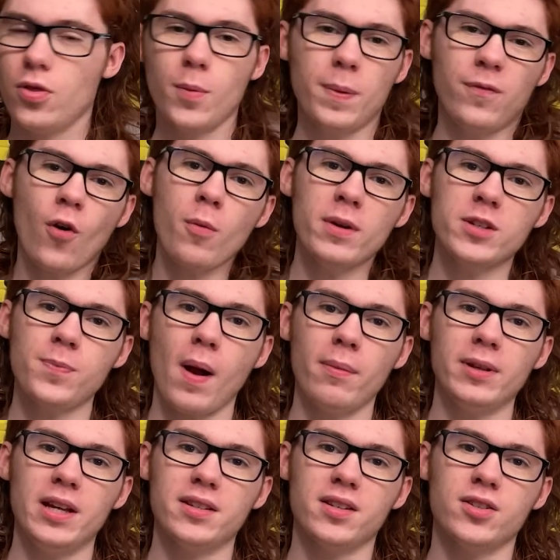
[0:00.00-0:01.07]
The performance
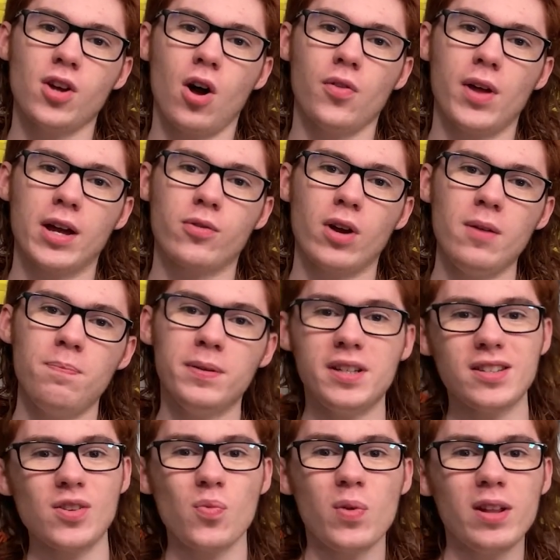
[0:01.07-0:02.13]
probably isn't all that great, but
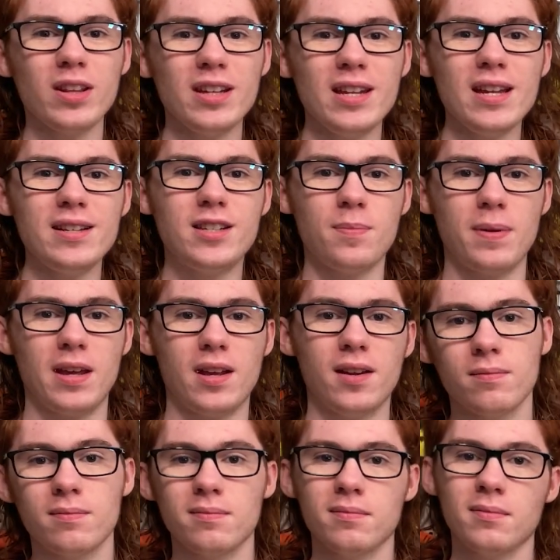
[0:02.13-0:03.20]
does it really need to be?
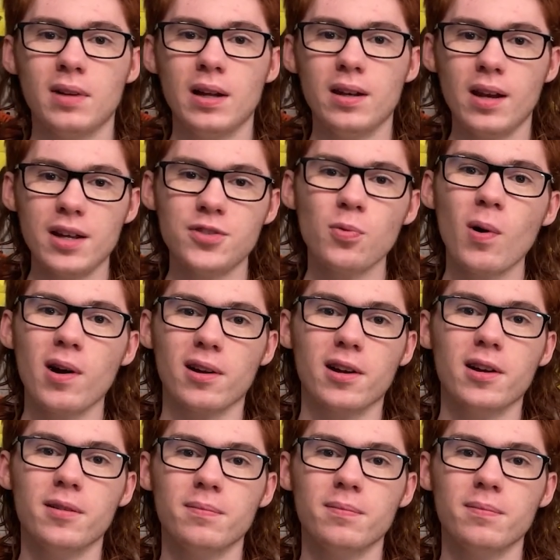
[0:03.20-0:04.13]
Nice work.